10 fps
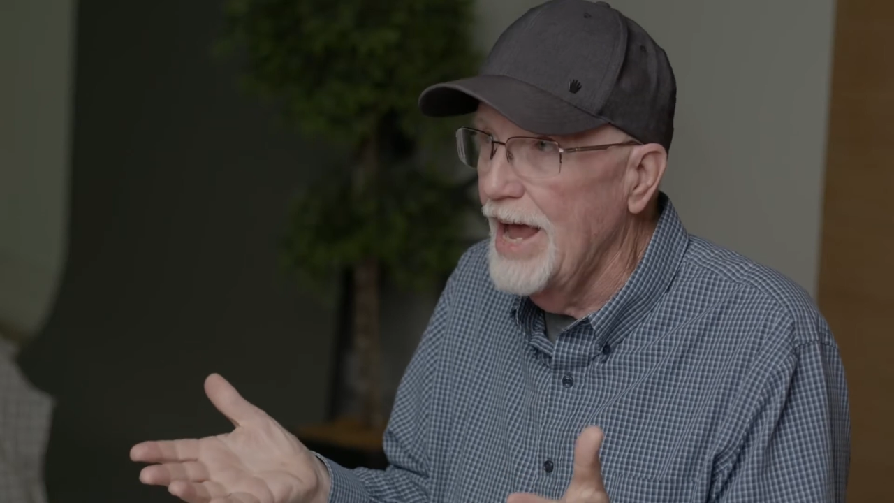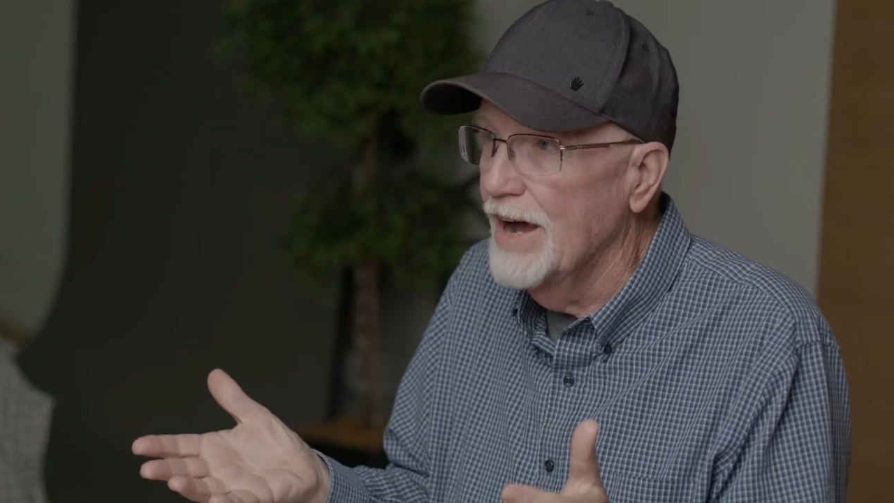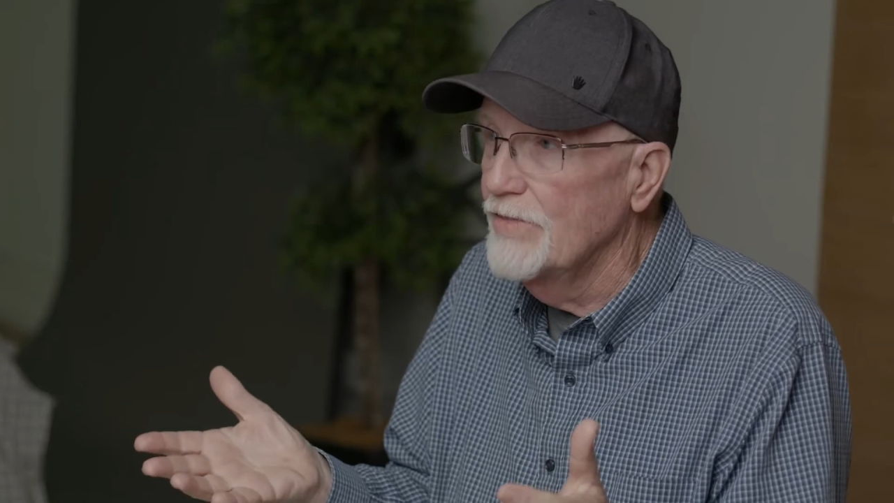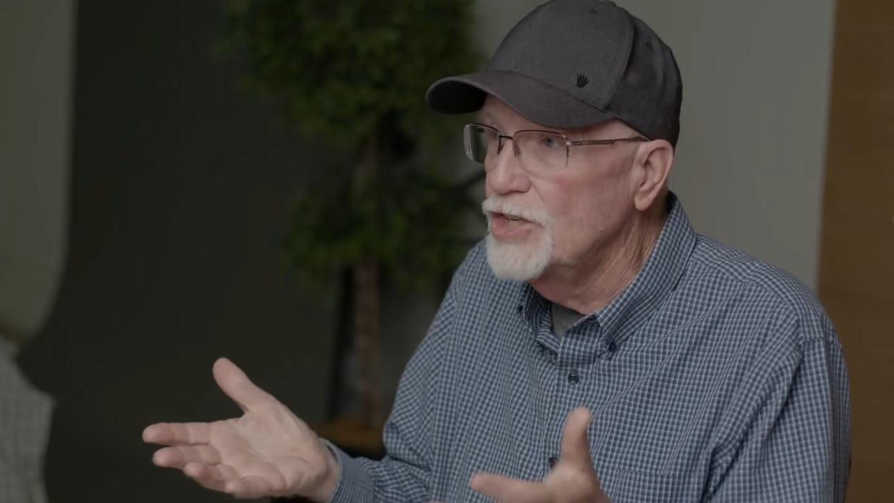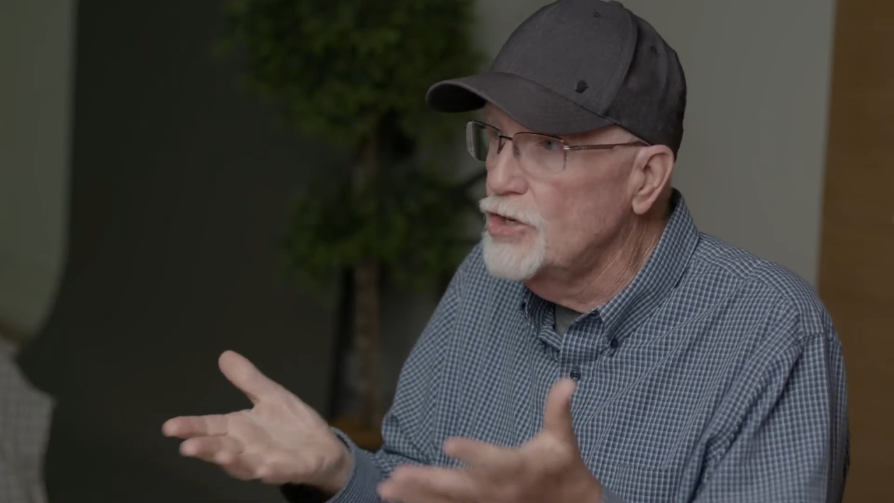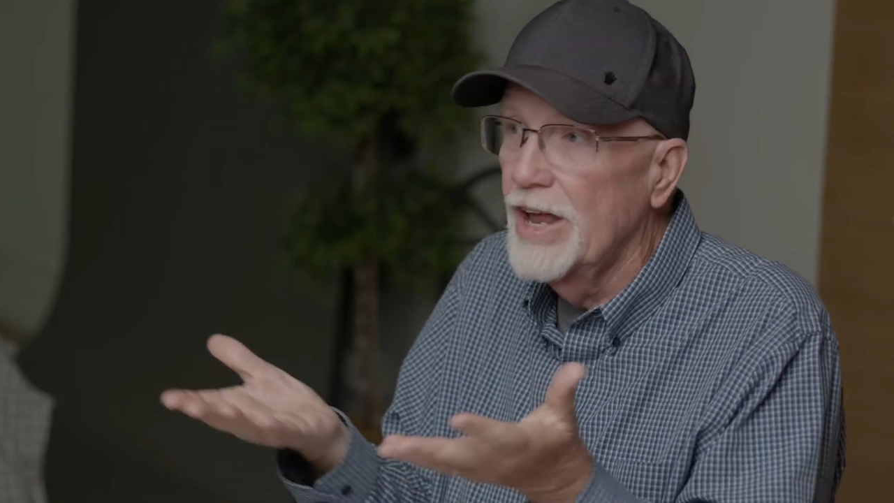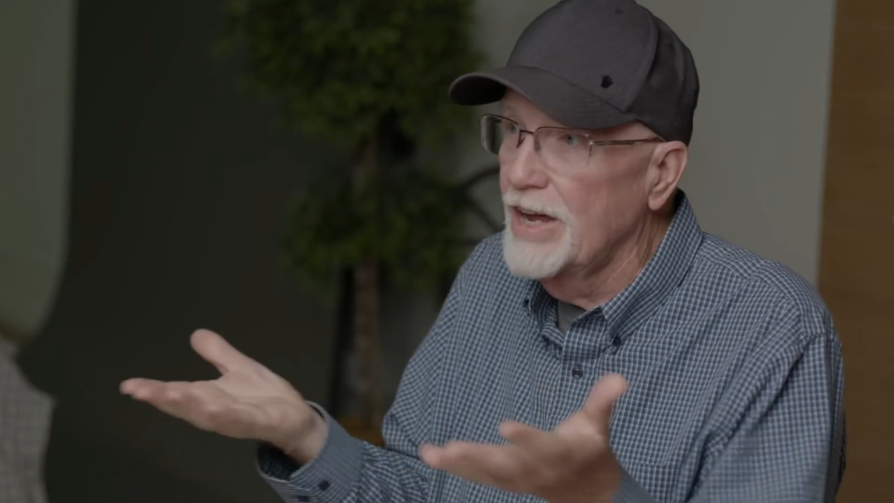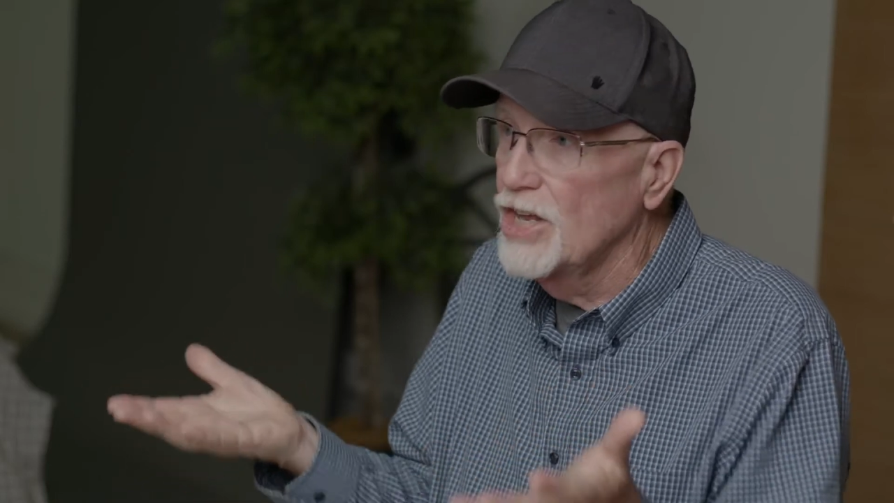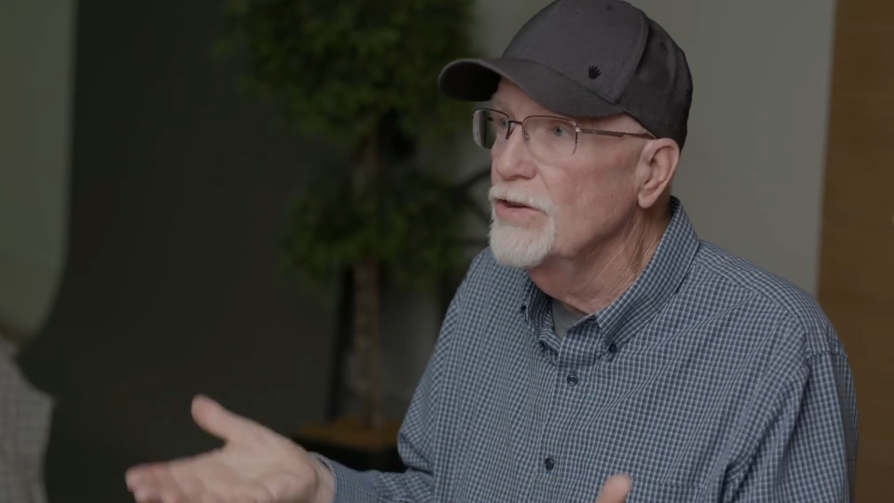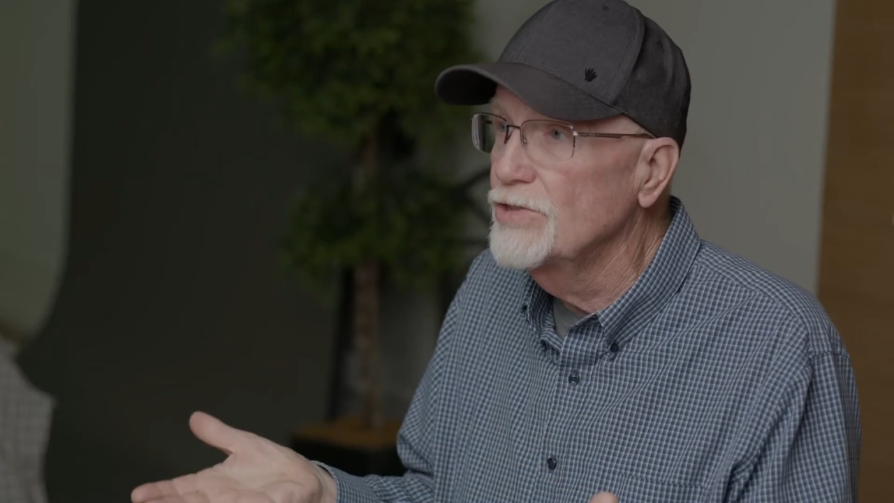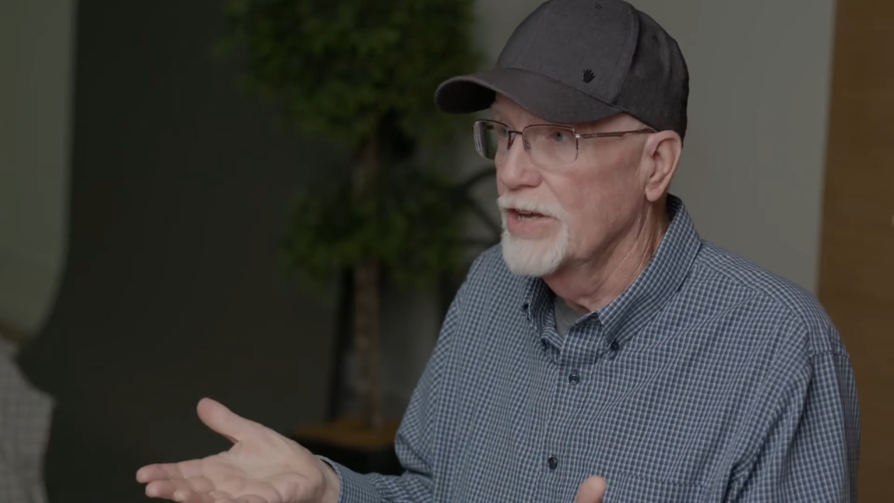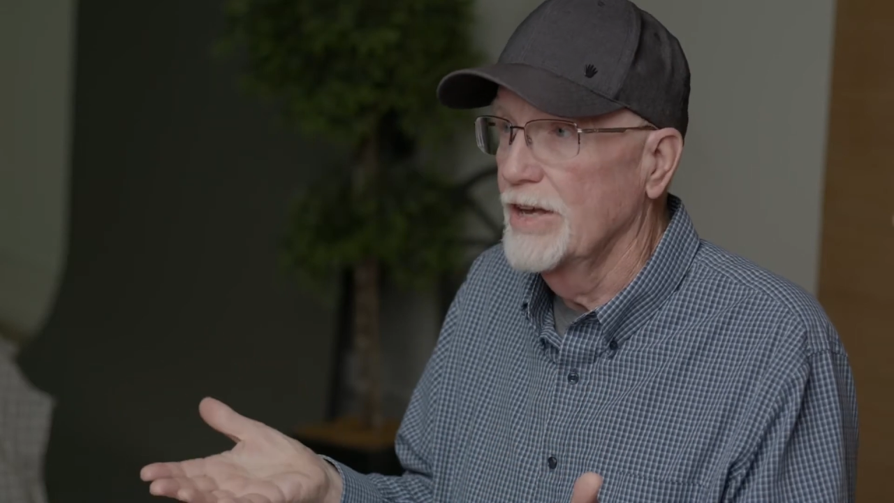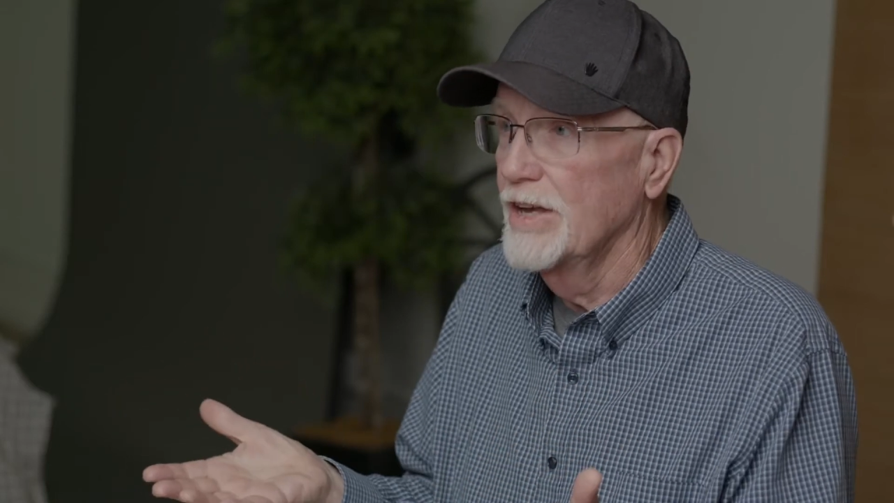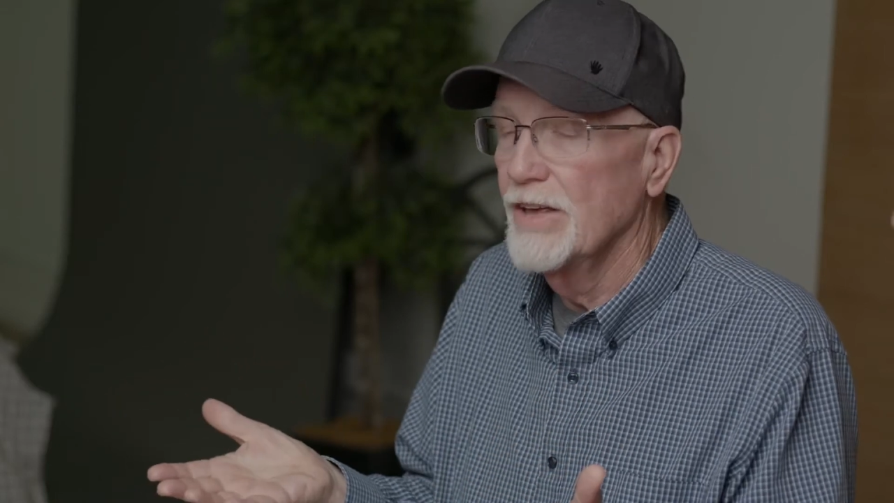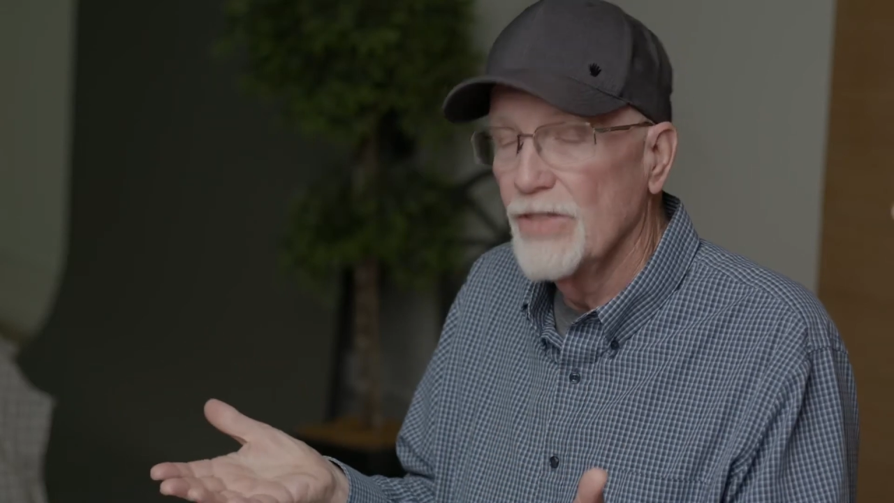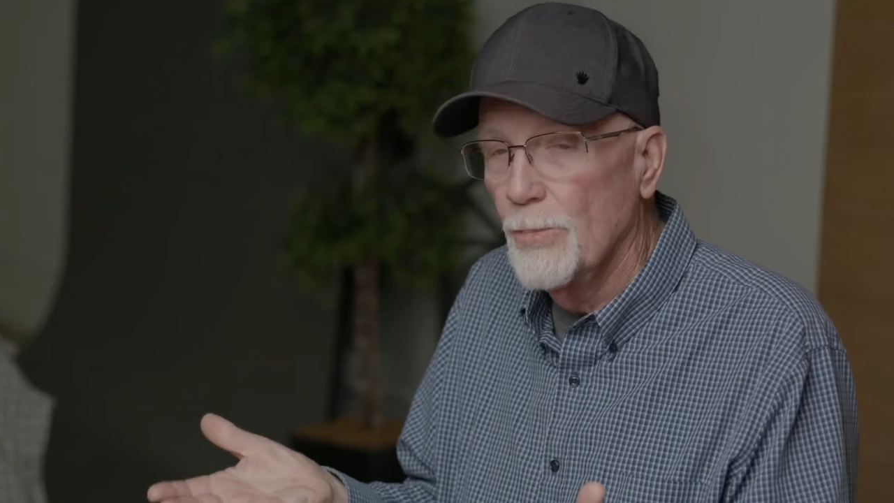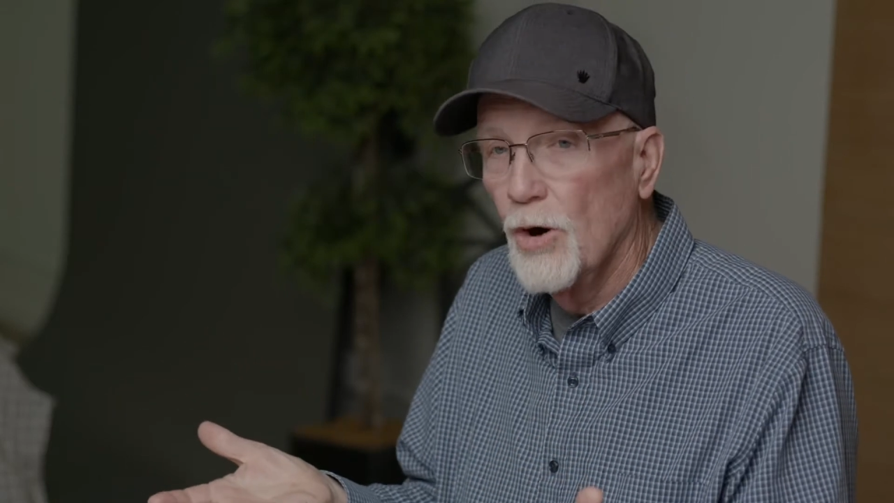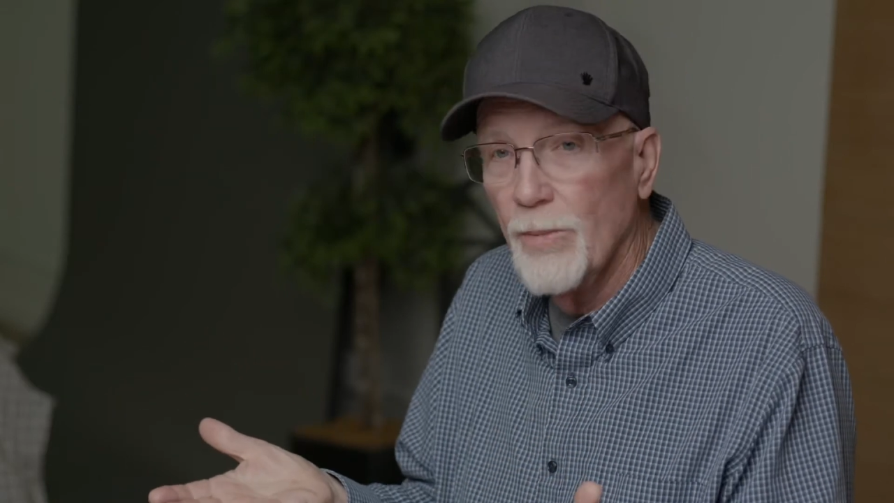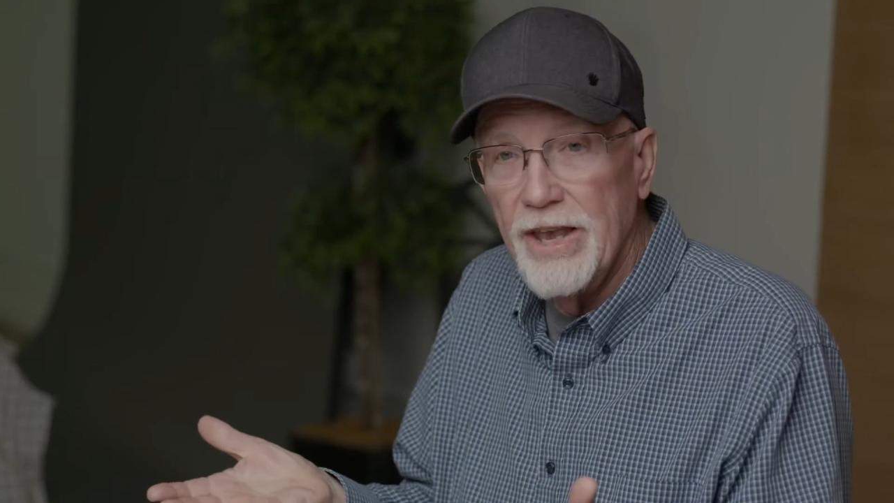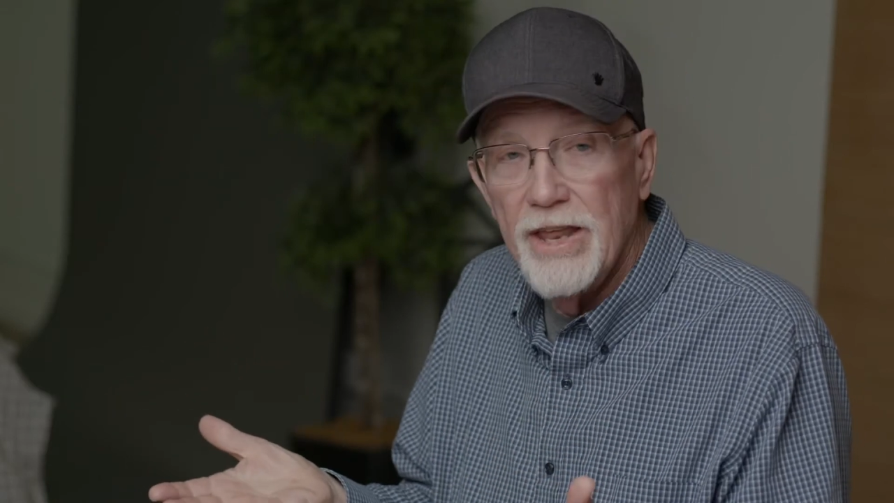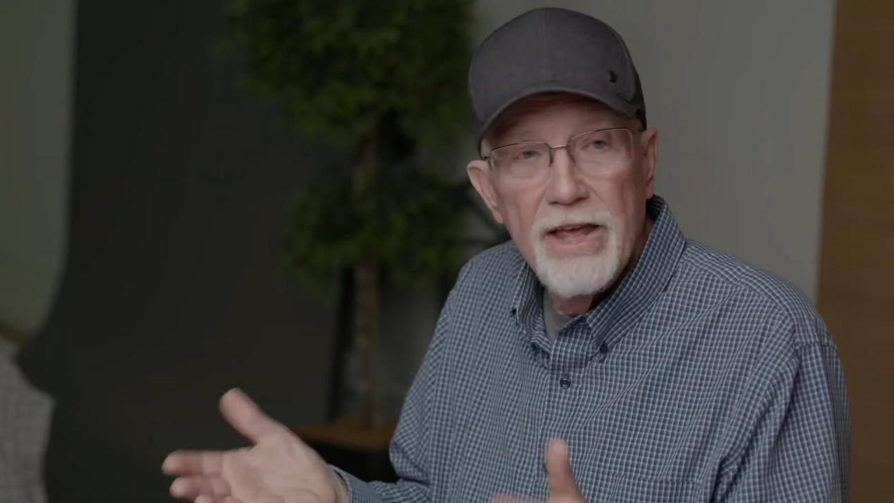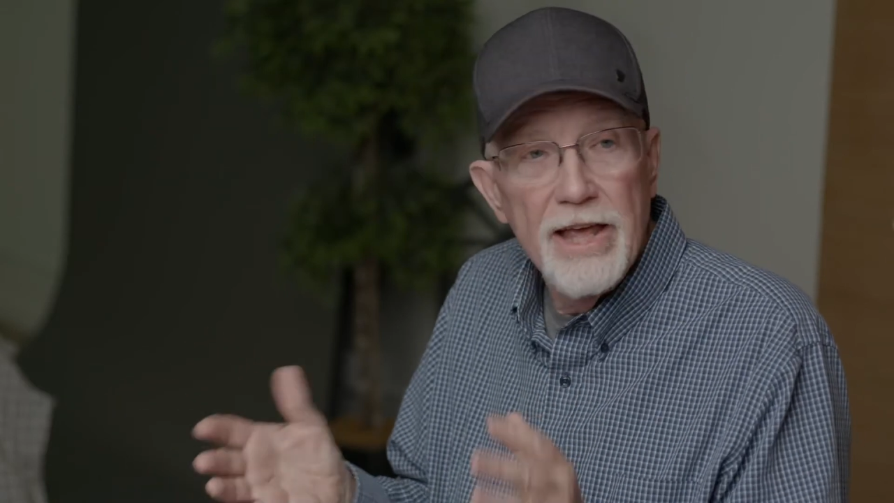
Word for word: have that you're not using at the moment